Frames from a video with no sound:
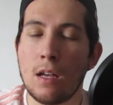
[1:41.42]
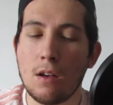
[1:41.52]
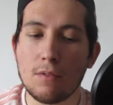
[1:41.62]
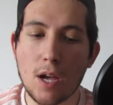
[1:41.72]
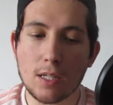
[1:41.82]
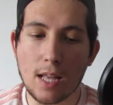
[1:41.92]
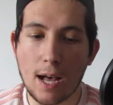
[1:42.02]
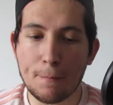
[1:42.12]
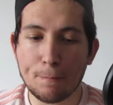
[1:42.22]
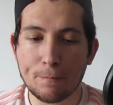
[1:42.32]
first
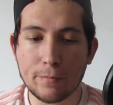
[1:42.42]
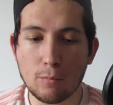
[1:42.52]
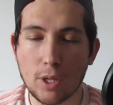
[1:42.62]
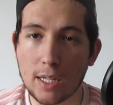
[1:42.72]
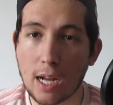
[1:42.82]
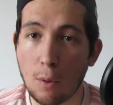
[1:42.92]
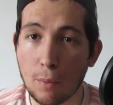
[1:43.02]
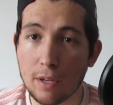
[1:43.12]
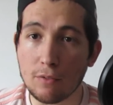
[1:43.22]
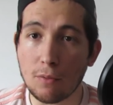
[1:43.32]
up, we're going to go
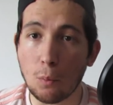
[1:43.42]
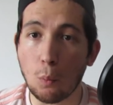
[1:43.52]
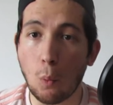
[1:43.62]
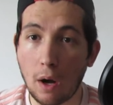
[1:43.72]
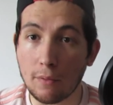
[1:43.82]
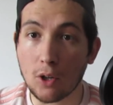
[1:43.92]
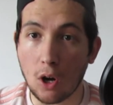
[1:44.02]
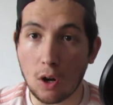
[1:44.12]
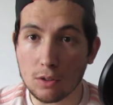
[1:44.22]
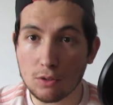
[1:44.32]
with what I've
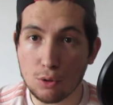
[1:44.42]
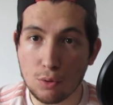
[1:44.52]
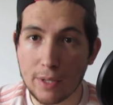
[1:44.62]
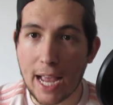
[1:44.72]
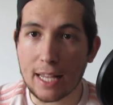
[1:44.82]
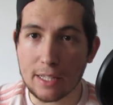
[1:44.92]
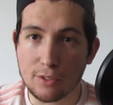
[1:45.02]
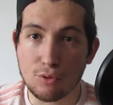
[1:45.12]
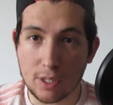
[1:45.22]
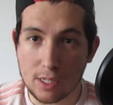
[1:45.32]
got today,
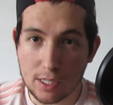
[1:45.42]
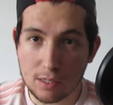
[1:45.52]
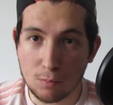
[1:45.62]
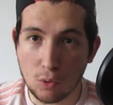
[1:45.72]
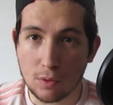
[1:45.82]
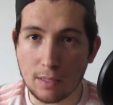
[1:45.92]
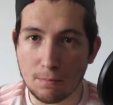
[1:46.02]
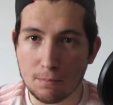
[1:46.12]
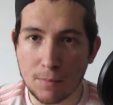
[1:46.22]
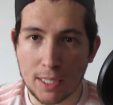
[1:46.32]
literally this
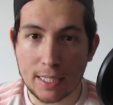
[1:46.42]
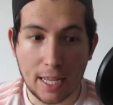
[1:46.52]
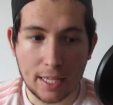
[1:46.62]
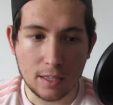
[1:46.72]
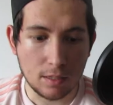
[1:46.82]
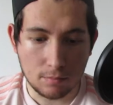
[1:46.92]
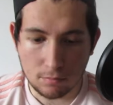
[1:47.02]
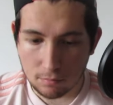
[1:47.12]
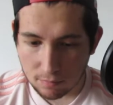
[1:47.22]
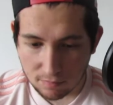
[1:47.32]
morning, Monday the
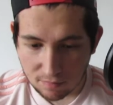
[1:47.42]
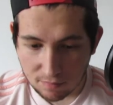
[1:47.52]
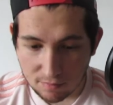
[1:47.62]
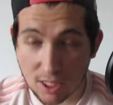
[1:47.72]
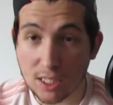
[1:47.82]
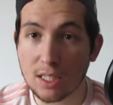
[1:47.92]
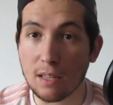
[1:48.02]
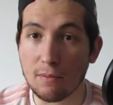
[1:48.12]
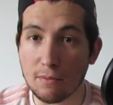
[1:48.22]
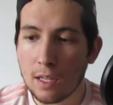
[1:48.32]

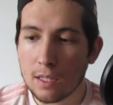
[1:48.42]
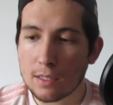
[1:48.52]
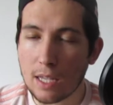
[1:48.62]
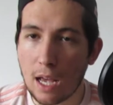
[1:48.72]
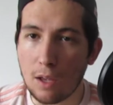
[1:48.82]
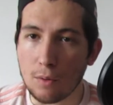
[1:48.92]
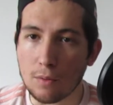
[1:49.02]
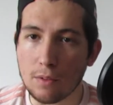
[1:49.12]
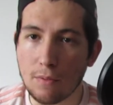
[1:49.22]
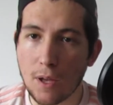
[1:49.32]
sixteenth. So,
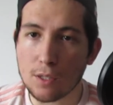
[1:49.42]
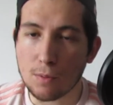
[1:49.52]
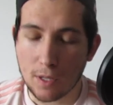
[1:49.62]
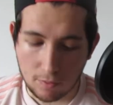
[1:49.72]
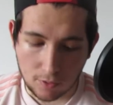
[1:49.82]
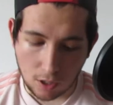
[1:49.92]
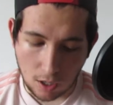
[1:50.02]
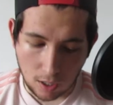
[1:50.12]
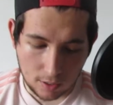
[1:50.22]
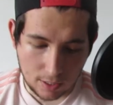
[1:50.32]
the first one I've
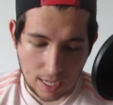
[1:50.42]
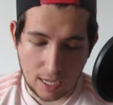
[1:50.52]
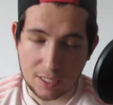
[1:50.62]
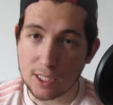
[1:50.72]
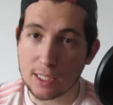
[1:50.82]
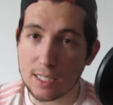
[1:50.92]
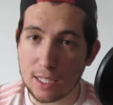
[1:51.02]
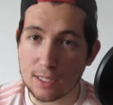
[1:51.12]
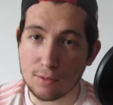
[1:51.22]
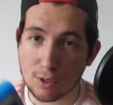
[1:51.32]
got, as you can see,
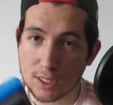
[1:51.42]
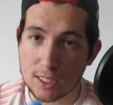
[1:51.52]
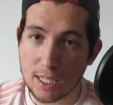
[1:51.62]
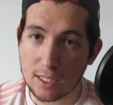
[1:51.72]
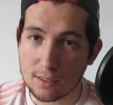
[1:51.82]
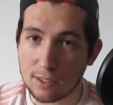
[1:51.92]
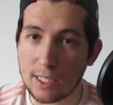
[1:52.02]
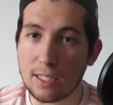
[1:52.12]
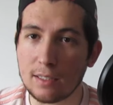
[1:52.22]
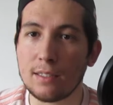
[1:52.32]
it's still got the stickers on
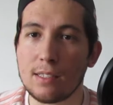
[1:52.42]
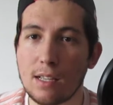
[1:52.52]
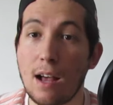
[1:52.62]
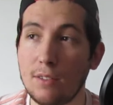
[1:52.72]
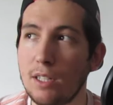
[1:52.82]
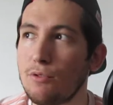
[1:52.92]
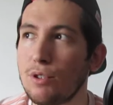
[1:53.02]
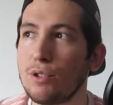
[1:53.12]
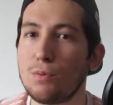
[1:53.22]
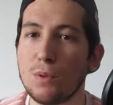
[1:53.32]
it. I've
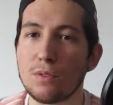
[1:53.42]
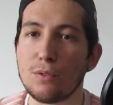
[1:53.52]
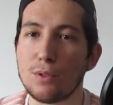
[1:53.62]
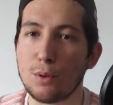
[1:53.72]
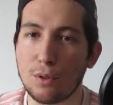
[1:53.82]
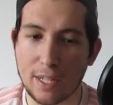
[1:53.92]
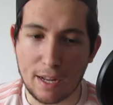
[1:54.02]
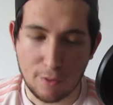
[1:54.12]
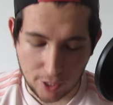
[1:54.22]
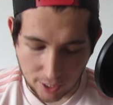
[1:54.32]
literally just walked through the door an
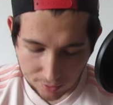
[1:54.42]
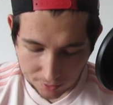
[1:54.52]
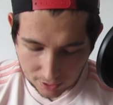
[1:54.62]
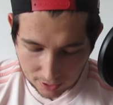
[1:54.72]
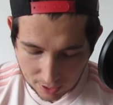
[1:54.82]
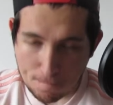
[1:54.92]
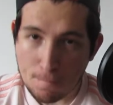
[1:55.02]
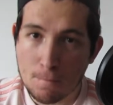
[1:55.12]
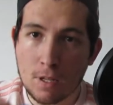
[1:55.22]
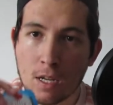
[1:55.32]
hour ago.
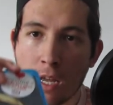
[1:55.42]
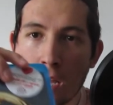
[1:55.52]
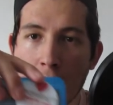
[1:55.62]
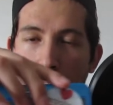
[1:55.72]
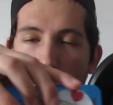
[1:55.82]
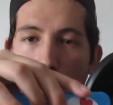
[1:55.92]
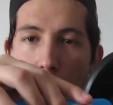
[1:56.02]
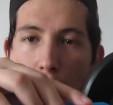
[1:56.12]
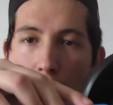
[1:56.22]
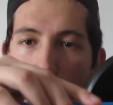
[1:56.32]
It's Lord
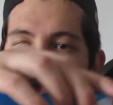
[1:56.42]
of the Rings,